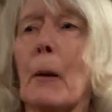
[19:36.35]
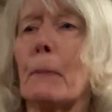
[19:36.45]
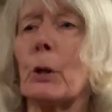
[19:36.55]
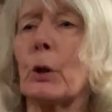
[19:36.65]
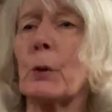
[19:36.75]

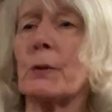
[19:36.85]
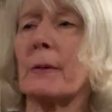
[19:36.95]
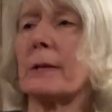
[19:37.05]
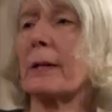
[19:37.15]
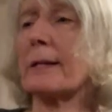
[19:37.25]
blue, so
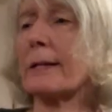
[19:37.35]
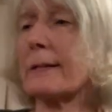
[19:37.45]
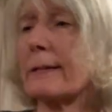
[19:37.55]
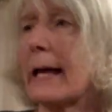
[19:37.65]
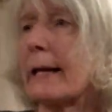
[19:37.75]
it's going to
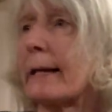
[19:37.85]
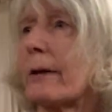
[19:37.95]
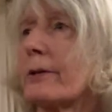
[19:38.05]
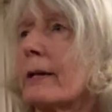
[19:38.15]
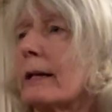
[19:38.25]
stand
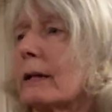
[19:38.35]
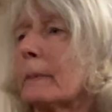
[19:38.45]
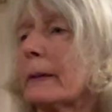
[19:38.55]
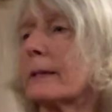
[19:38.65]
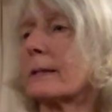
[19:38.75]
out a little,
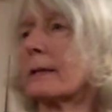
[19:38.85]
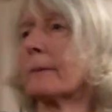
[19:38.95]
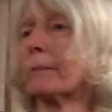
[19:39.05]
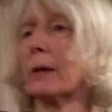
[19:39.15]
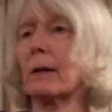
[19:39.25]
but
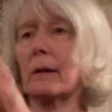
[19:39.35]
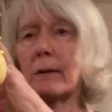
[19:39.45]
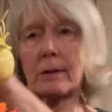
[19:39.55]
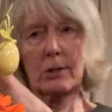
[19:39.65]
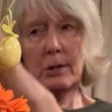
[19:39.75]
it's